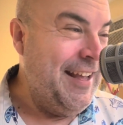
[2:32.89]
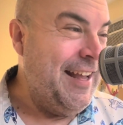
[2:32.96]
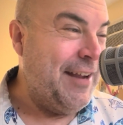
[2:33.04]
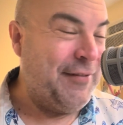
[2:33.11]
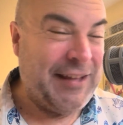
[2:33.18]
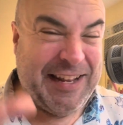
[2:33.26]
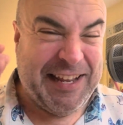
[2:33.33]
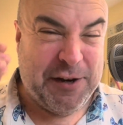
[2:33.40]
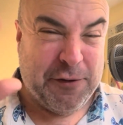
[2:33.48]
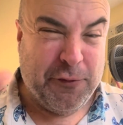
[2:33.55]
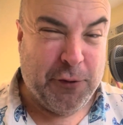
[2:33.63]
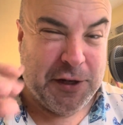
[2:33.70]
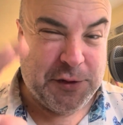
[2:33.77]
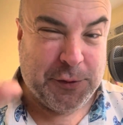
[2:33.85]
If that inner
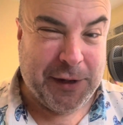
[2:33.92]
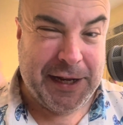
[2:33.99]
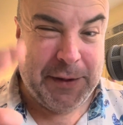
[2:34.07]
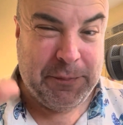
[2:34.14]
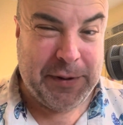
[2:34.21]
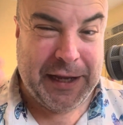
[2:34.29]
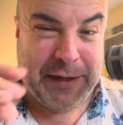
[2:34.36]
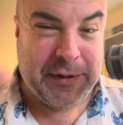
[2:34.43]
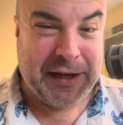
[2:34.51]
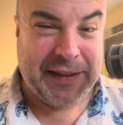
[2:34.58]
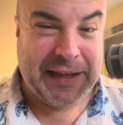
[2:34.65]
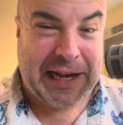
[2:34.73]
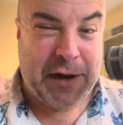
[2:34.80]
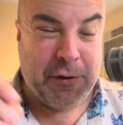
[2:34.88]
voice were getting paid by
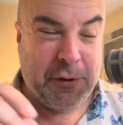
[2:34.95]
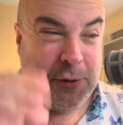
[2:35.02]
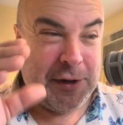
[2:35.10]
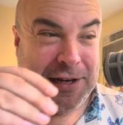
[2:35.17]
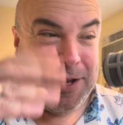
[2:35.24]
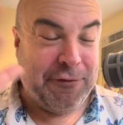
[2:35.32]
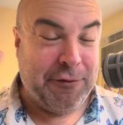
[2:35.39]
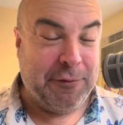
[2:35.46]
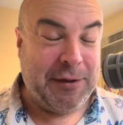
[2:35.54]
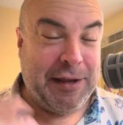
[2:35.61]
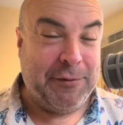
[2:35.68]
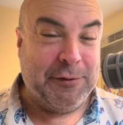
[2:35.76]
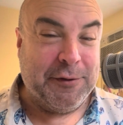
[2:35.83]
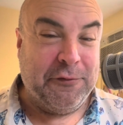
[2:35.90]
the hour, we'd never be
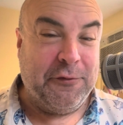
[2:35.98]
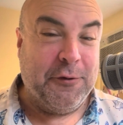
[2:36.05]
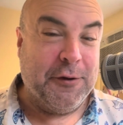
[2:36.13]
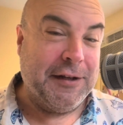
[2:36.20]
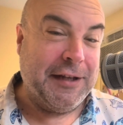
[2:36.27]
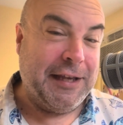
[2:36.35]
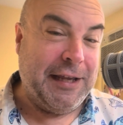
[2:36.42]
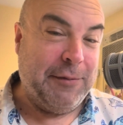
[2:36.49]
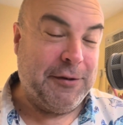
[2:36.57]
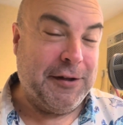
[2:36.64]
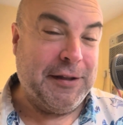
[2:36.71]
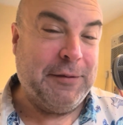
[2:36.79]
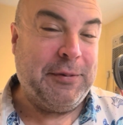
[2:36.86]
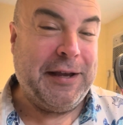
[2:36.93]
able to afford to keep it
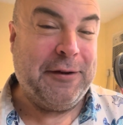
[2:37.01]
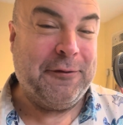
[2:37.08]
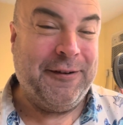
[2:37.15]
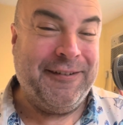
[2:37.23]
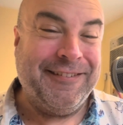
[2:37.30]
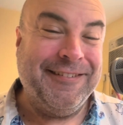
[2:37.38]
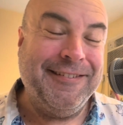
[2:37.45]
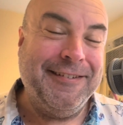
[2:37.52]
on the payroll.